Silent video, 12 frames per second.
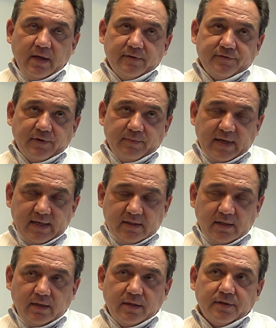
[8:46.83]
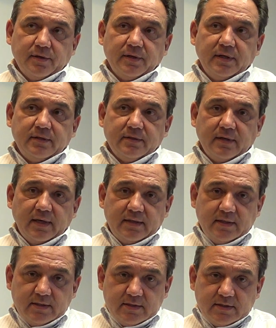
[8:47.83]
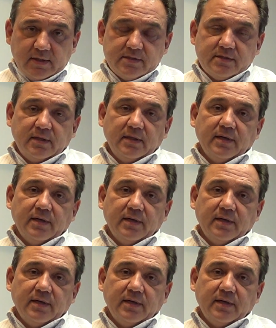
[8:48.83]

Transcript: from 1930 to 1960.